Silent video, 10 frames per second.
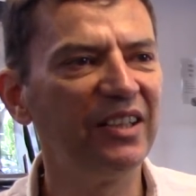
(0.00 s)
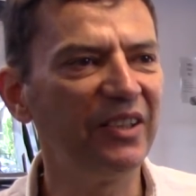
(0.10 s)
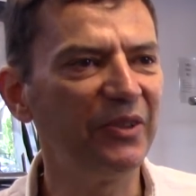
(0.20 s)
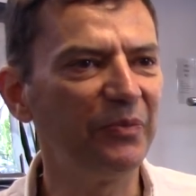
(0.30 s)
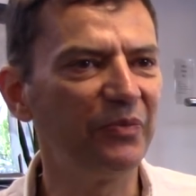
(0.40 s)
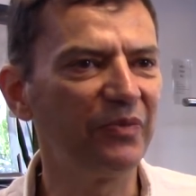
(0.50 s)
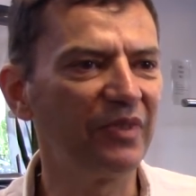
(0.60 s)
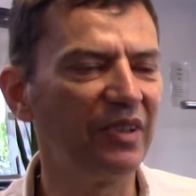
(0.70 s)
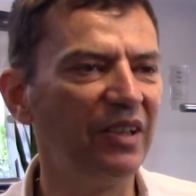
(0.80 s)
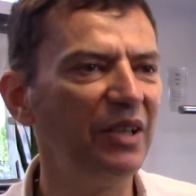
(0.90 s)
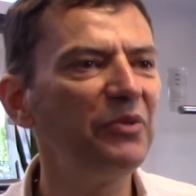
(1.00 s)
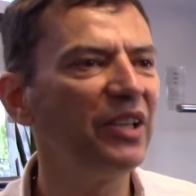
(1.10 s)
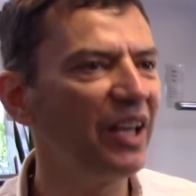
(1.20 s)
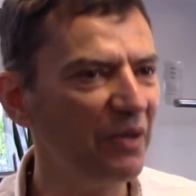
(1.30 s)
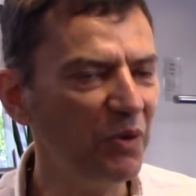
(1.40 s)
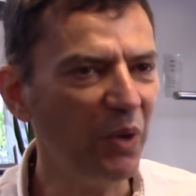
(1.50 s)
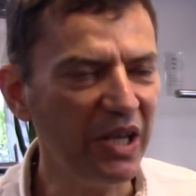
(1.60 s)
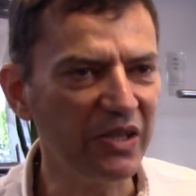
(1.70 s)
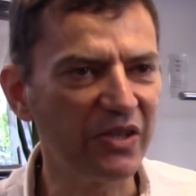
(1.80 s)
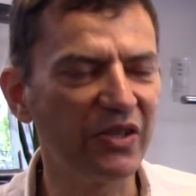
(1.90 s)
um, lifting heavy
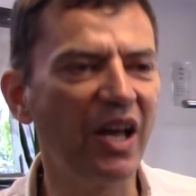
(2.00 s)
weights?